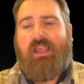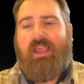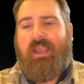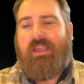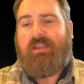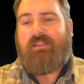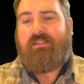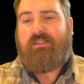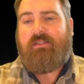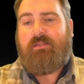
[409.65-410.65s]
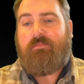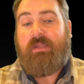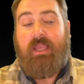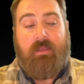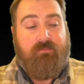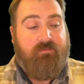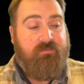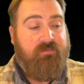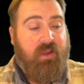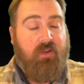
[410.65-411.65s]
and became
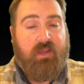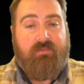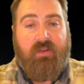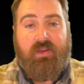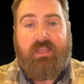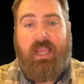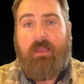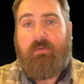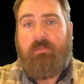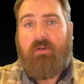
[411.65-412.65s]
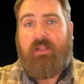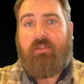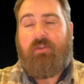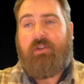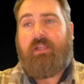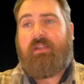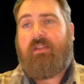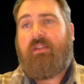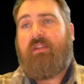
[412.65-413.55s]
very, very capable at learning